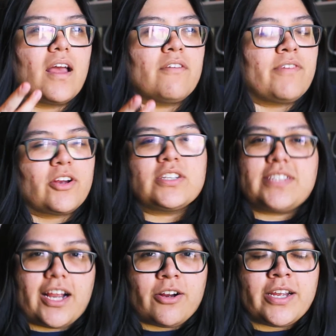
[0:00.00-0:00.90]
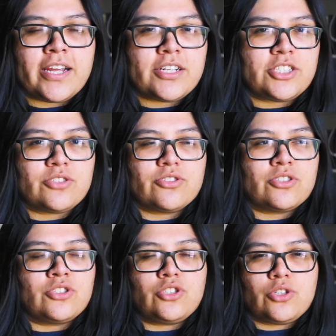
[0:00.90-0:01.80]
very daring, and she'll
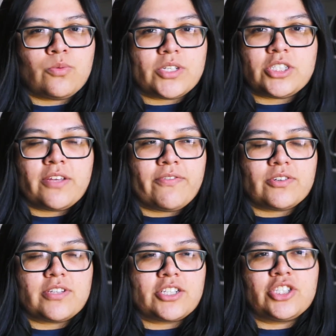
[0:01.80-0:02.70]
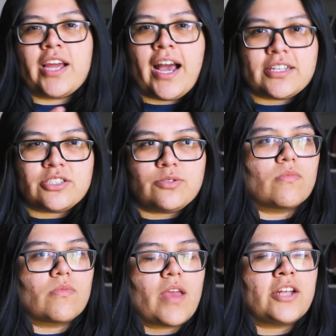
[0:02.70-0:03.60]
just do what she feels like she has to,
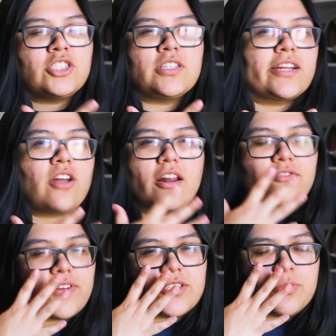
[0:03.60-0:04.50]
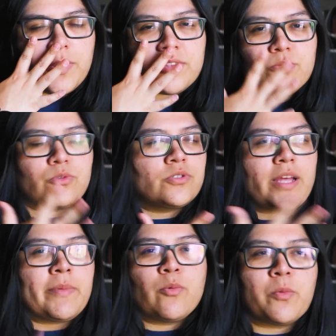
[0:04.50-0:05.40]
and she's like not afraid to break the rules.
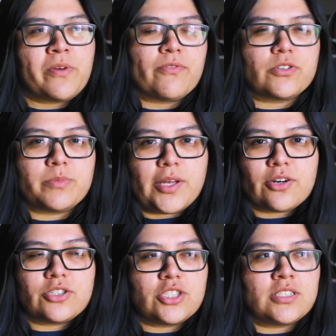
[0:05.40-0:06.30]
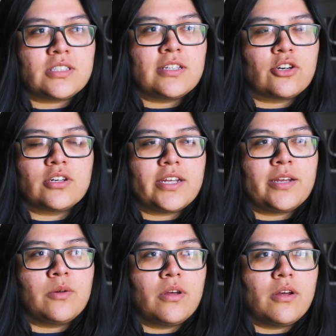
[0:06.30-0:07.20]
I mean, when we first meet her, she's literally
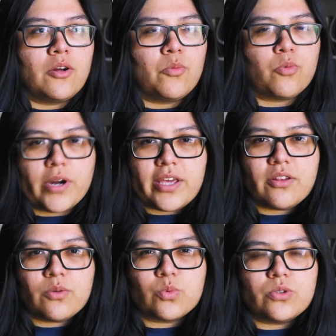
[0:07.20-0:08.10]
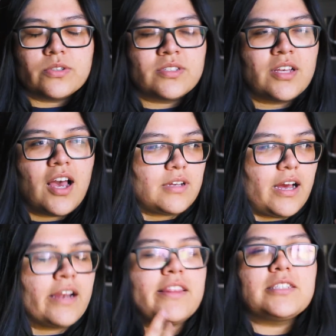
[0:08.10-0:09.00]
breaking the rules.
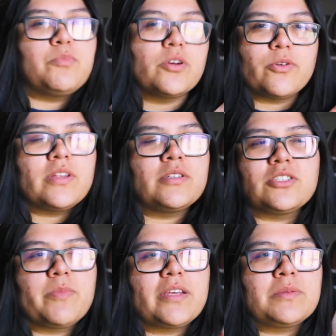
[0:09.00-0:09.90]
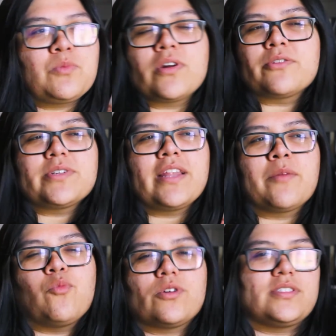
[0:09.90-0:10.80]
And this book really just makes me want to read like more